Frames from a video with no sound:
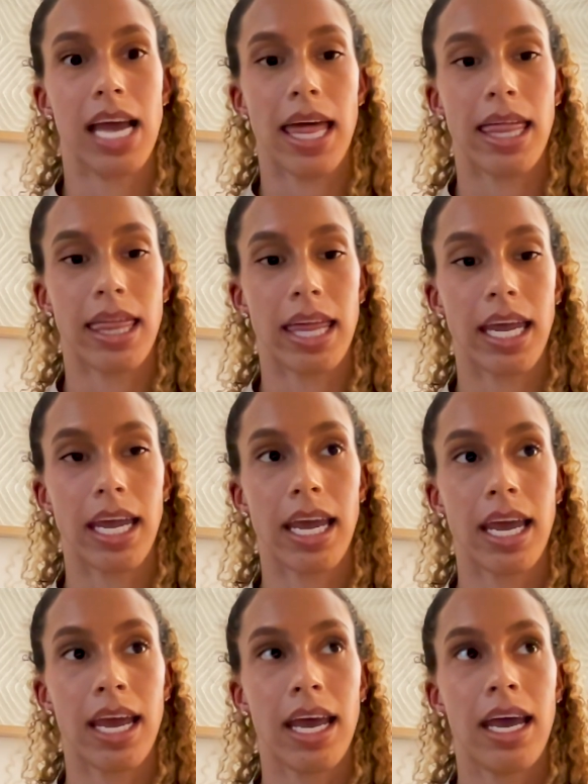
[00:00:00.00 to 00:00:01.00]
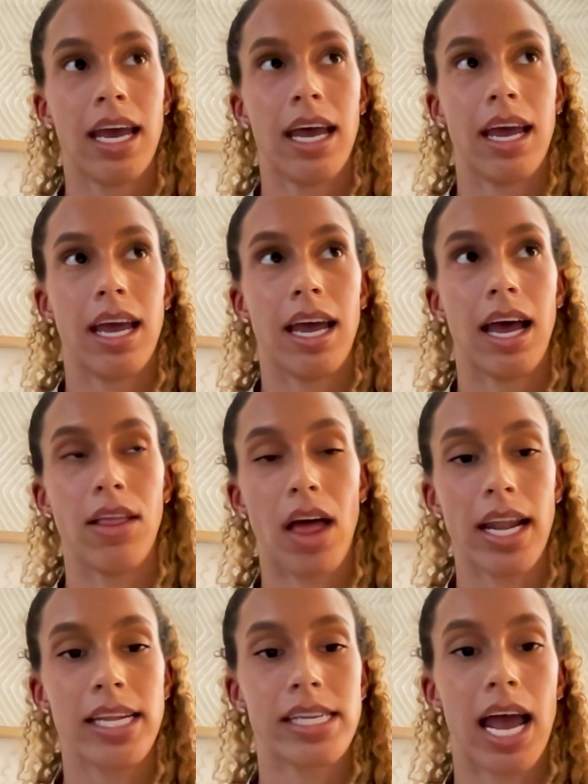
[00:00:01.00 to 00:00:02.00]
I think a
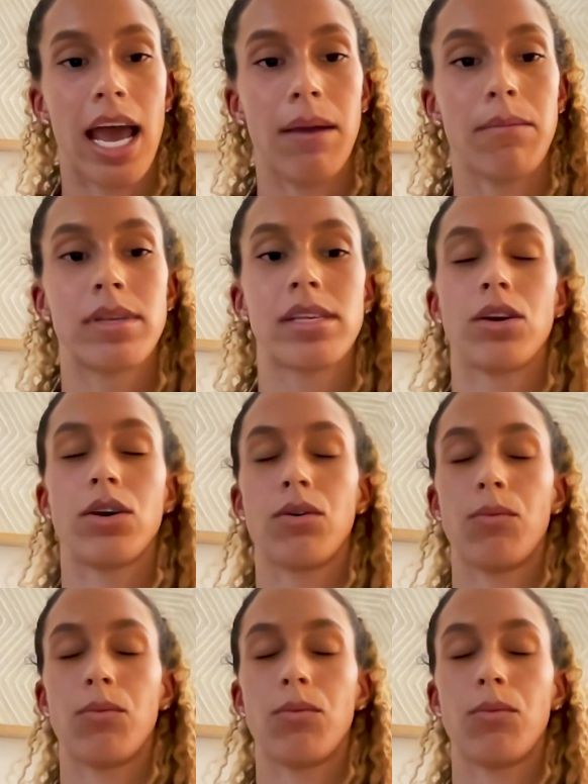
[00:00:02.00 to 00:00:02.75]
lot of times